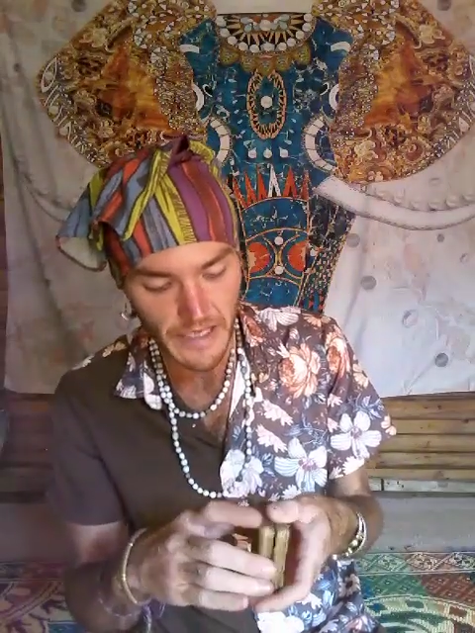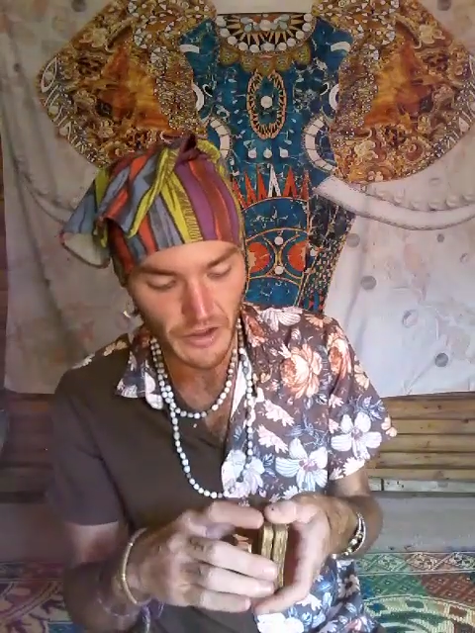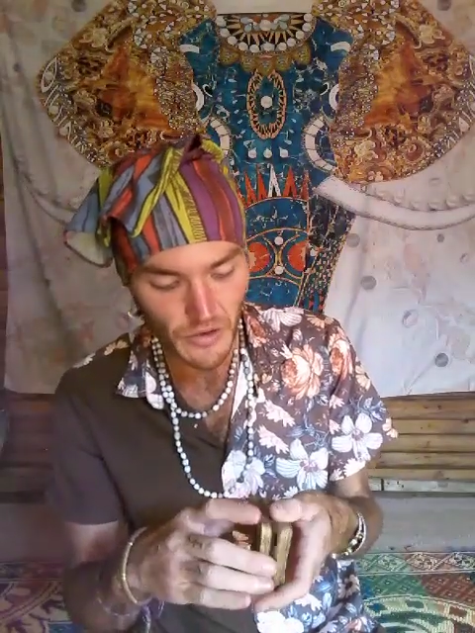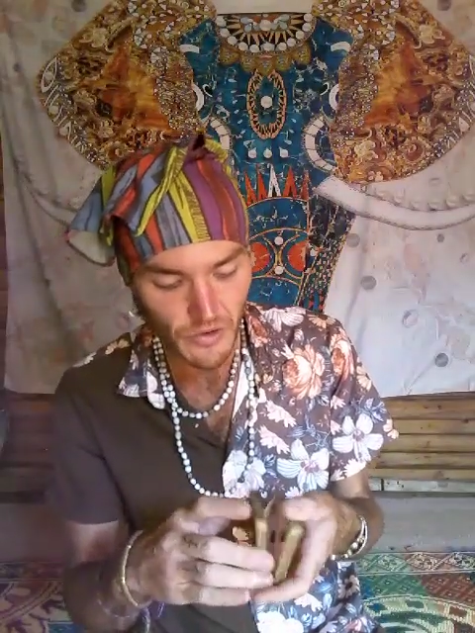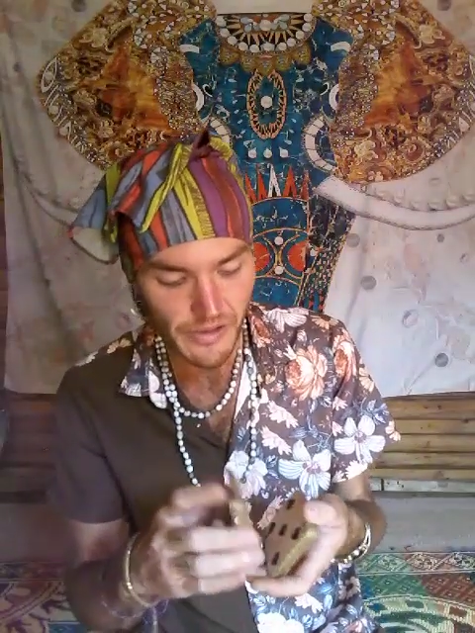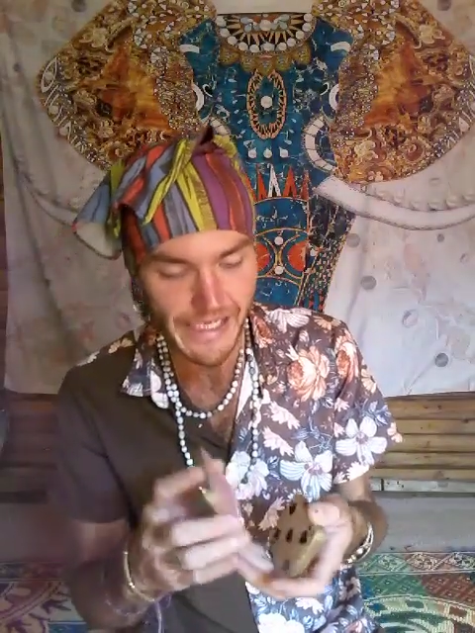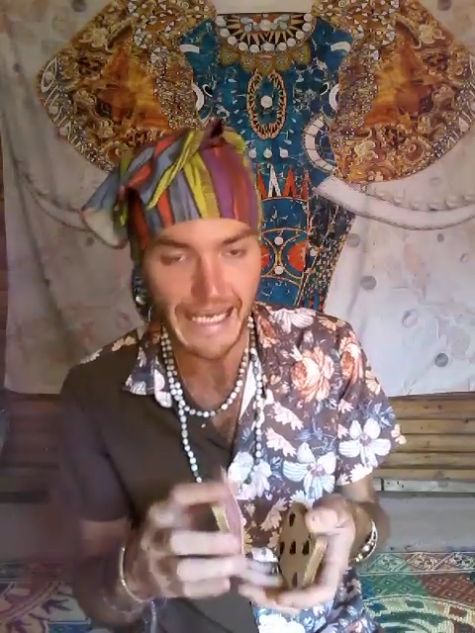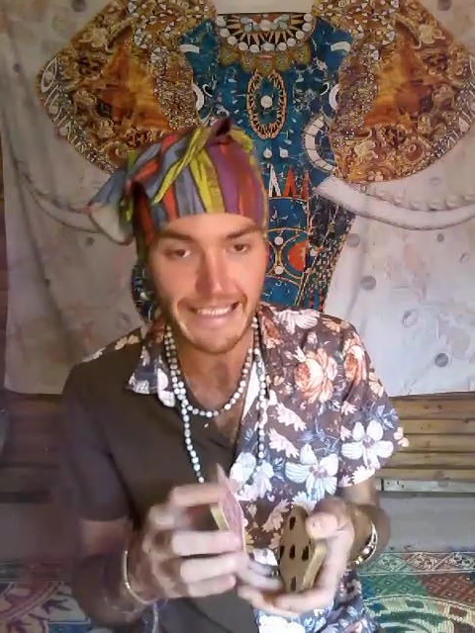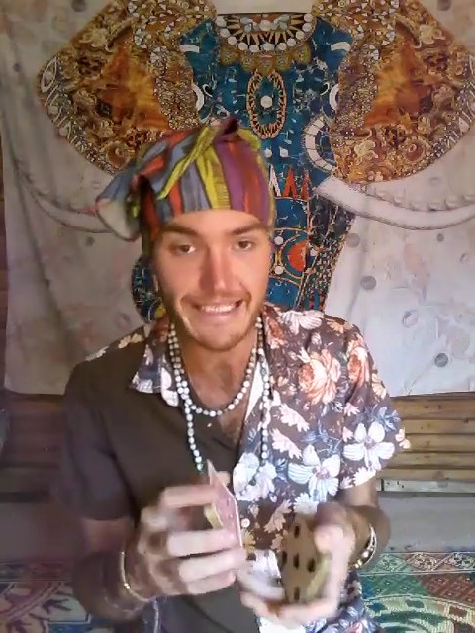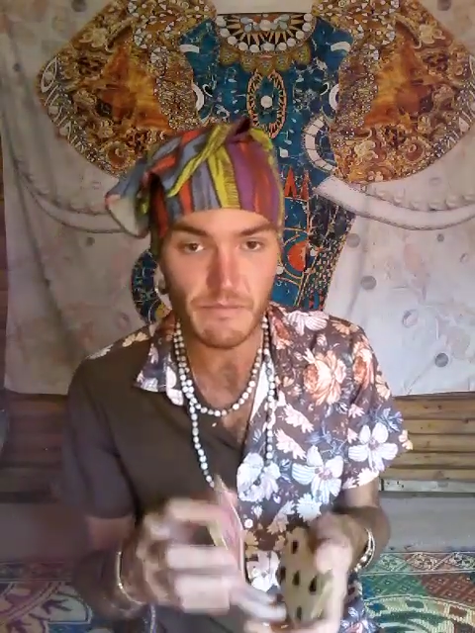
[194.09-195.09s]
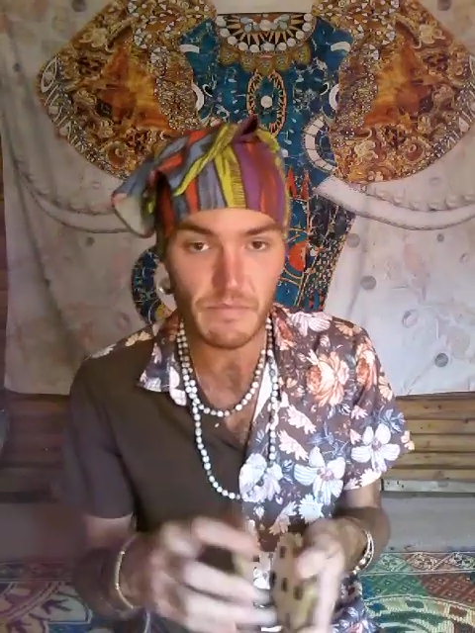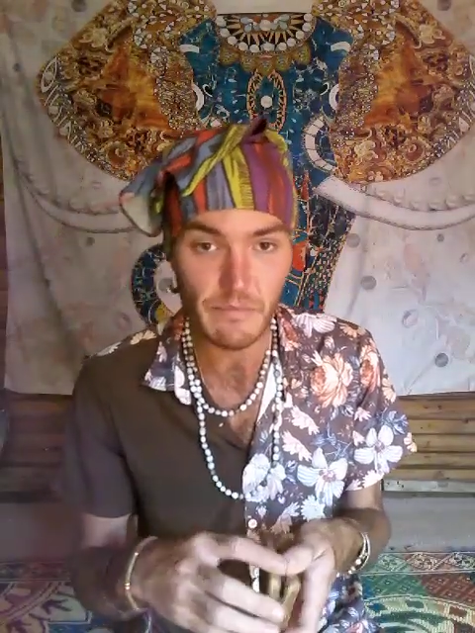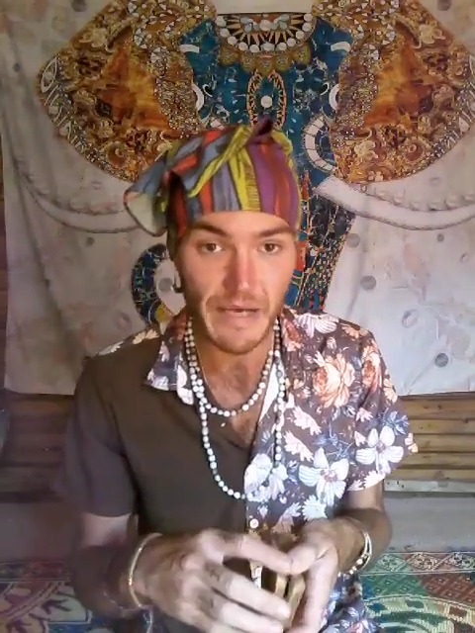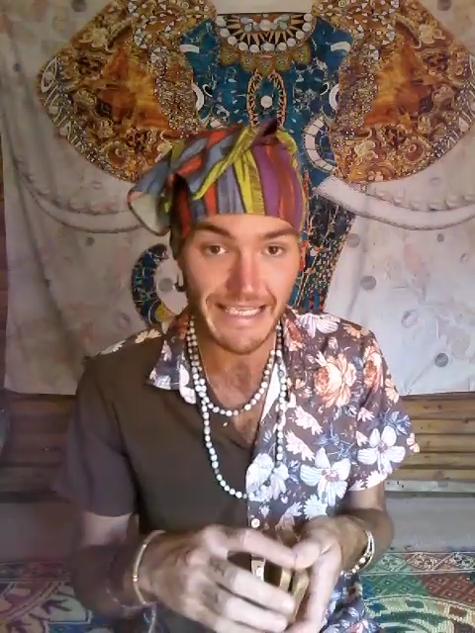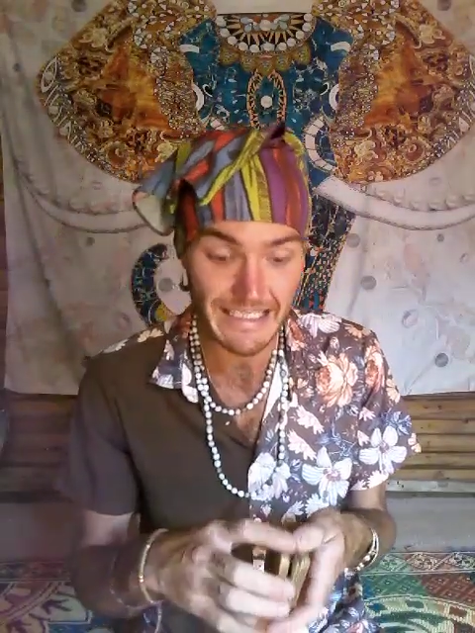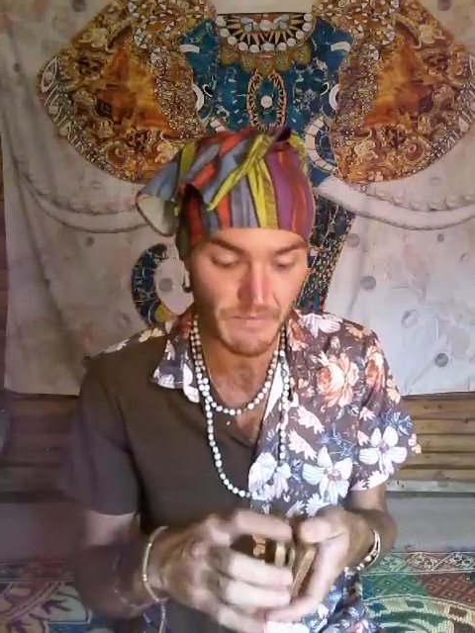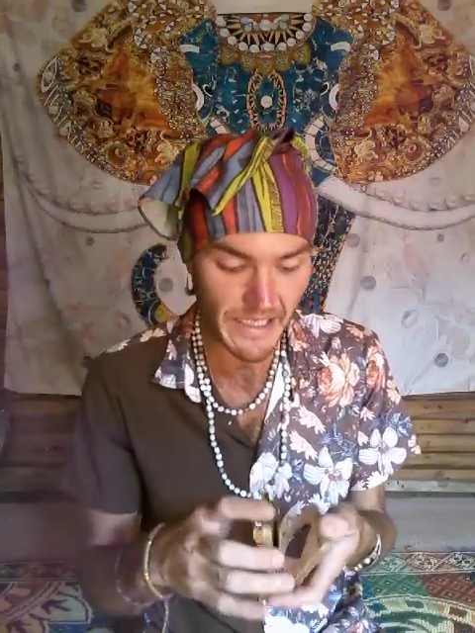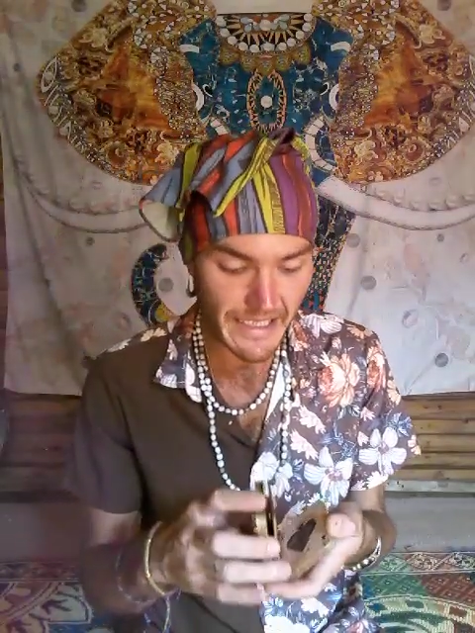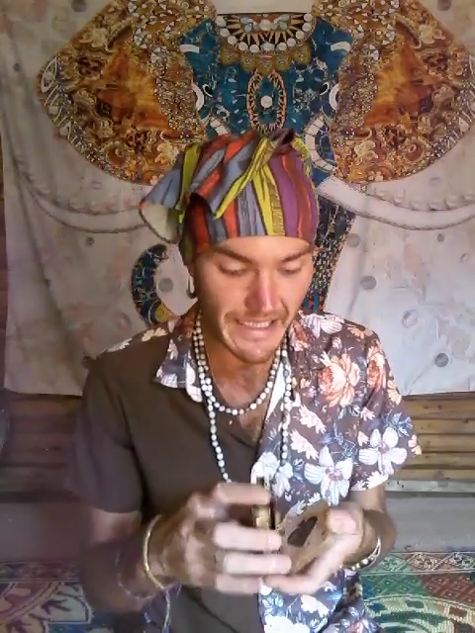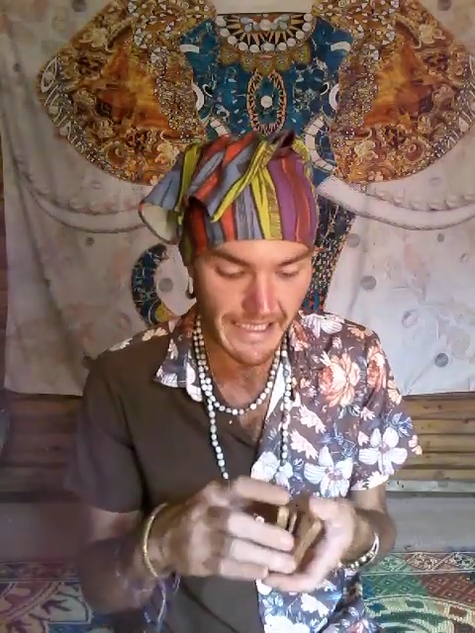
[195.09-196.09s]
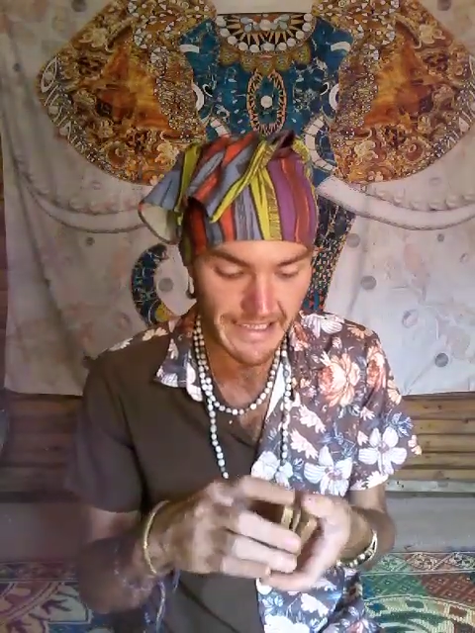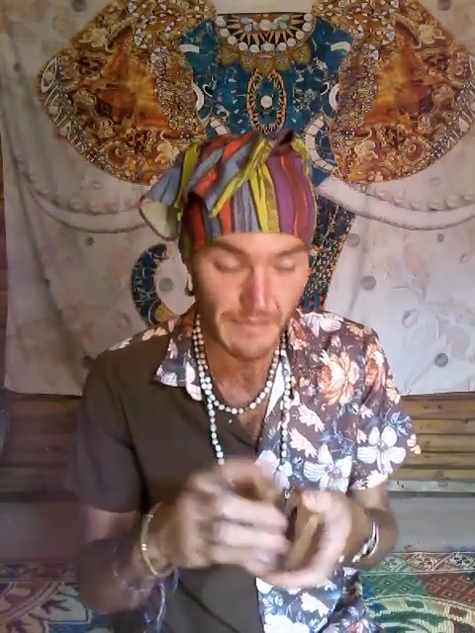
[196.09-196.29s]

like you create simply by speaking,